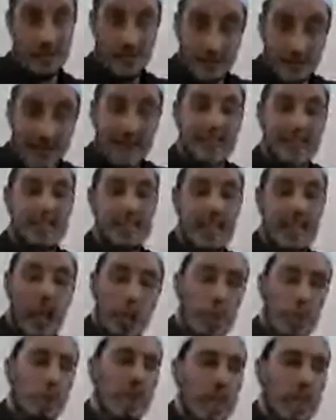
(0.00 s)
That's
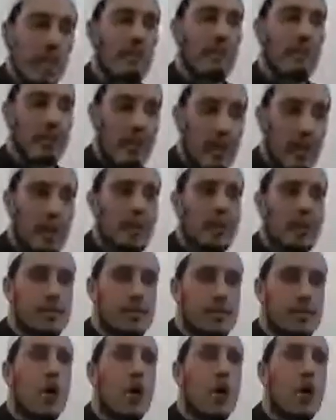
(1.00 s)
how a believer
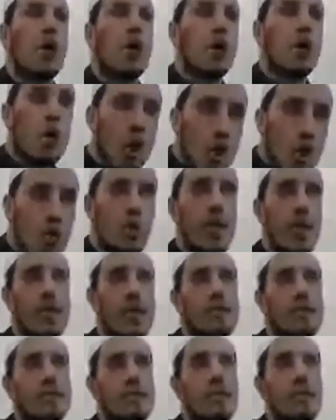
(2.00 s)
thinks
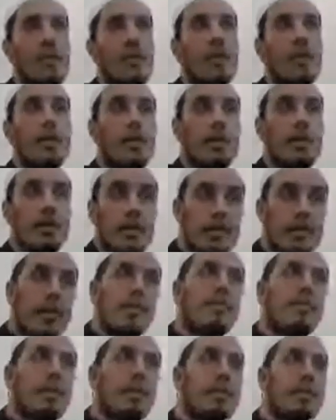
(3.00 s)
always
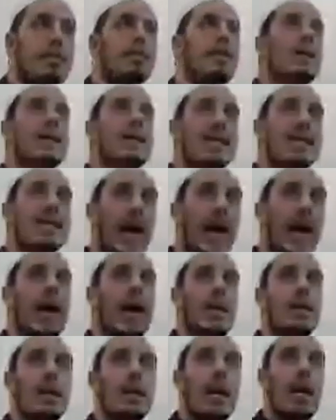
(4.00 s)
remembers that
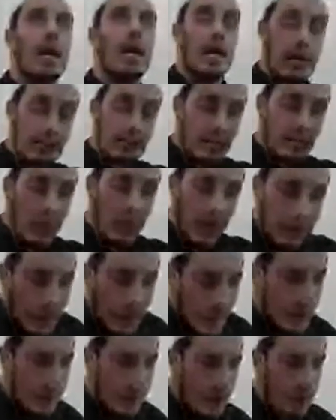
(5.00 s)
Allah, if you are
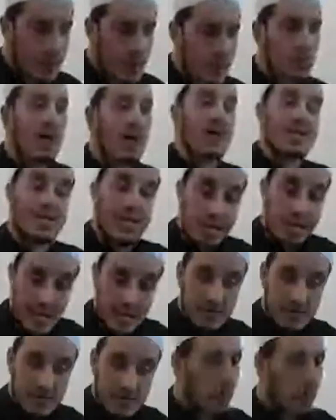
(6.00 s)
patient, you are
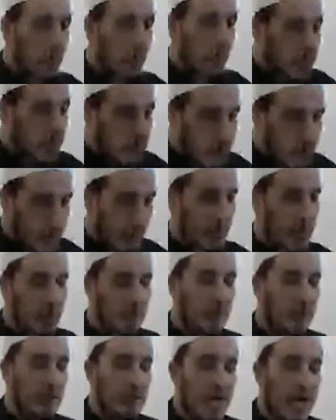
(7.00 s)
satisfied with the decree
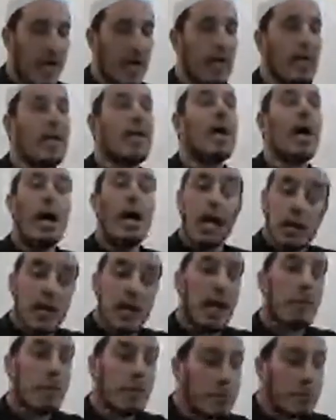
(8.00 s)
of Allah,
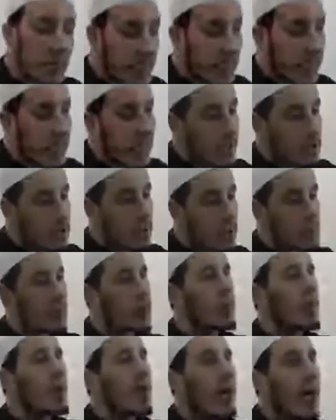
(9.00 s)
Allah will bring ease to
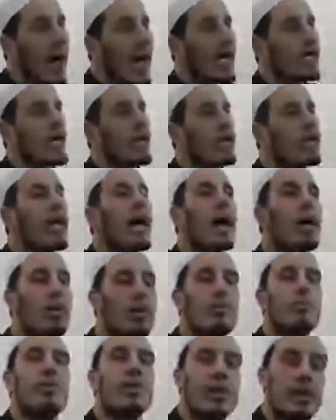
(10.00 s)
you and Allah
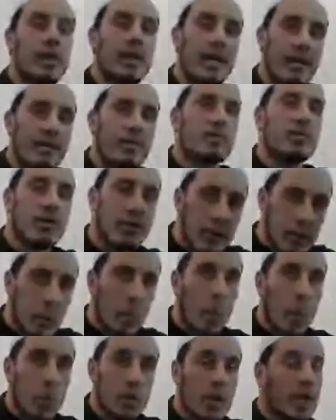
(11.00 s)
will bring give you the
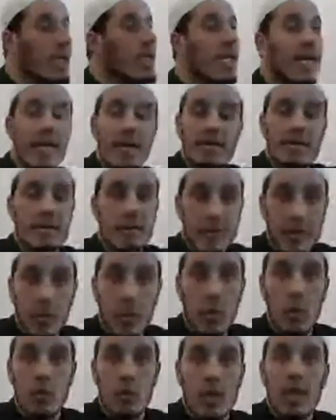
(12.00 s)
reward. If the
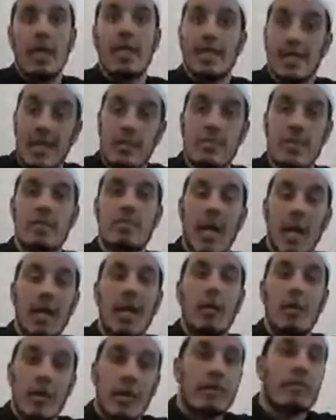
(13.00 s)
reward, sometimes
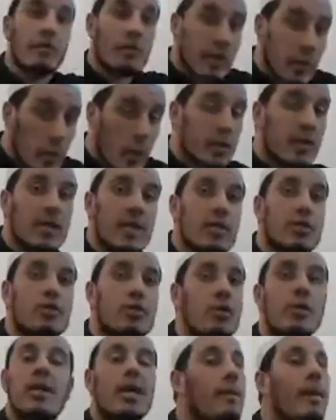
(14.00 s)
Allah will give you reward in this
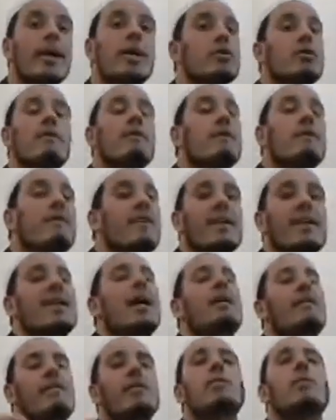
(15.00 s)
dunya, but you don't feel
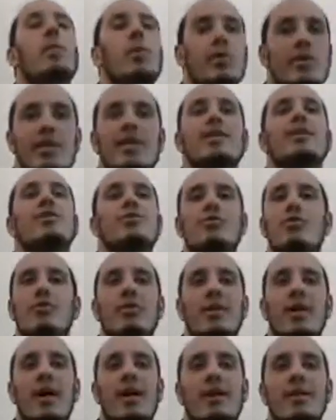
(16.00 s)
that reward in this
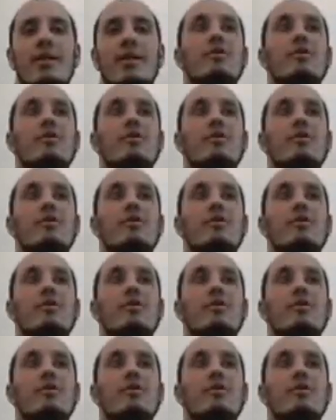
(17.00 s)
dunya.